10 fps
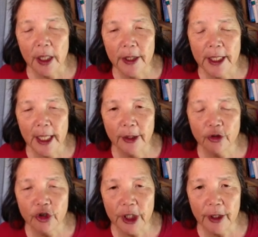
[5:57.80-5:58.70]
the
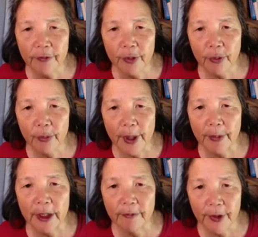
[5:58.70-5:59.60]
energy of the
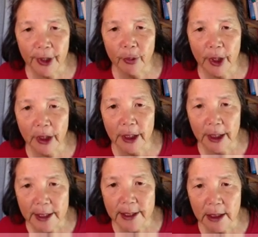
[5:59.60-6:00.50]
remedy very quickly
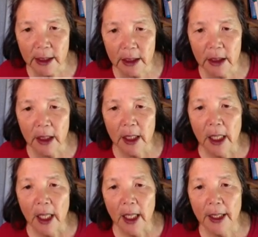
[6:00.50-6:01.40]
and easily.
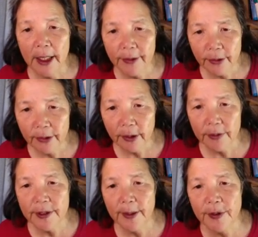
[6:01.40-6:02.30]
Another
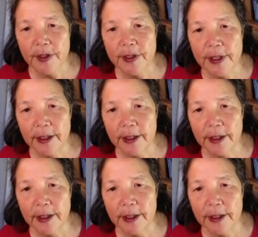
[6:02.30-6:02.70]
substance